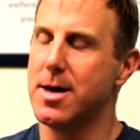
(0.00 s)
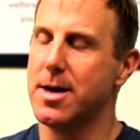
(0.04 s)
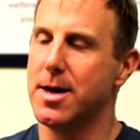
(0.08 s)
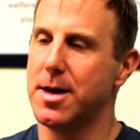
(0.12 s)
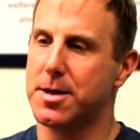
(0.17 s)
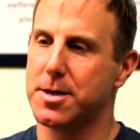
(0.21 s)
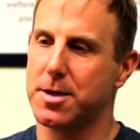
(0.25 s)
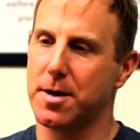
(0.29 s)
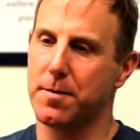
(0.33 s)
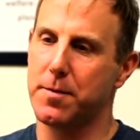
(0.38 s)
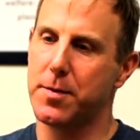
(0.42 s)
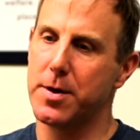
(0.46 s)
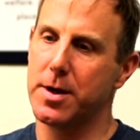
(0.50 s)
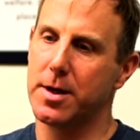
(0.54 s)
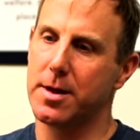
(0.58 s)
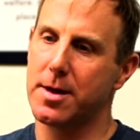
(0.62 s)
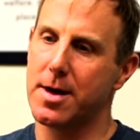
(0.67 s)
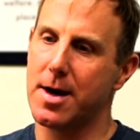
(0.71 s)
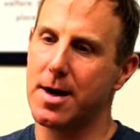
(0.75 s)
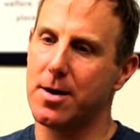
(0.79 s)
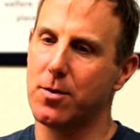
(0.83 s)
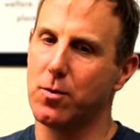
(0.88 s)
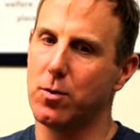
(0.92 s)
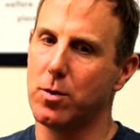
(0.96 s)
it's something
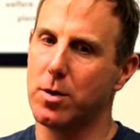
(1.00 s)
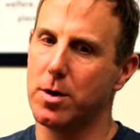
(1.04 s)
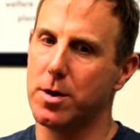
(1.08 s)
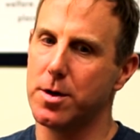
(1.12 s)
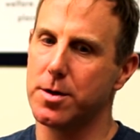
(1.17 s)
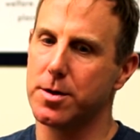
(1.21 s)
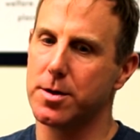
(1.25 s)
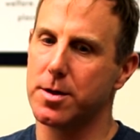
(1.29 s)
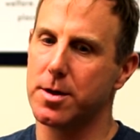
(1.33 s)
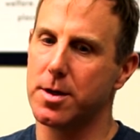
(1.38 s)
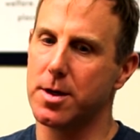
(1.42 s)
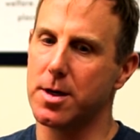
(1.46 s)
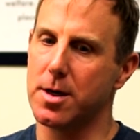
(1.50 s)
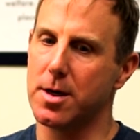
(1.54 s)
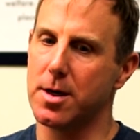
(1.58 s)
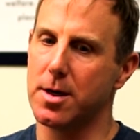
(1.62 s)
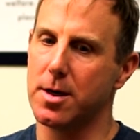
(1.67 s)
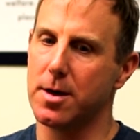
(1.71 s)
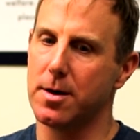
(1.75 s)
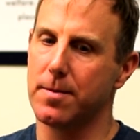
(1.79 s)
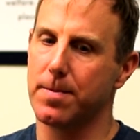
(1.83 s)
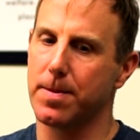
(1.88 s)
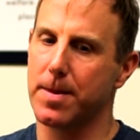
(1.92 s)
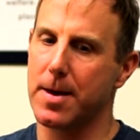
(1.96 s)
that was
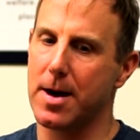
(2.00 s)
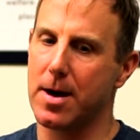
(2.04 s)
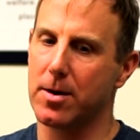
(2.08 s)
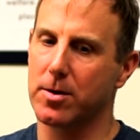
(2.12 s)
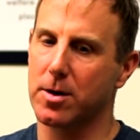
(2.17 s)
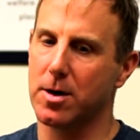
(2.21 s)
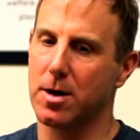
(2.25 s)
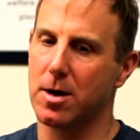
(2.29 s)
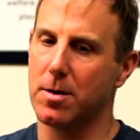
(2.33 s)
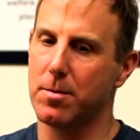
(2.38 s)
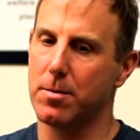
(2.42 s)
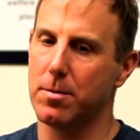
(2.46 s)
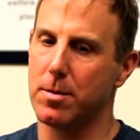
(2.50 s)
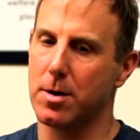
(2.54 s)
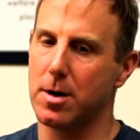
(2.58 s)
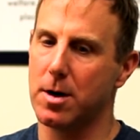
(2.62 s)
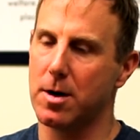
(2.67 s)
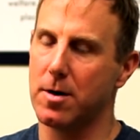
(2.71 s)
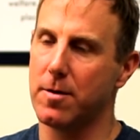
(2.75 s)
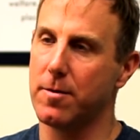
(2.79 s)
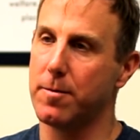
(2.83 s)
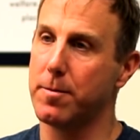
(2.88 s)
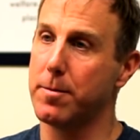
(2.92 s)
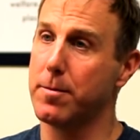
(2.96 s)
the outcome
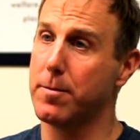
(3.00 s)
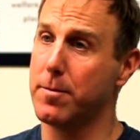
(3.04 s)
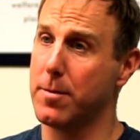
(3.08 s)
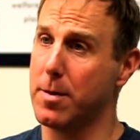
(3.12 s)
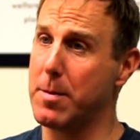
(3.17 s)
of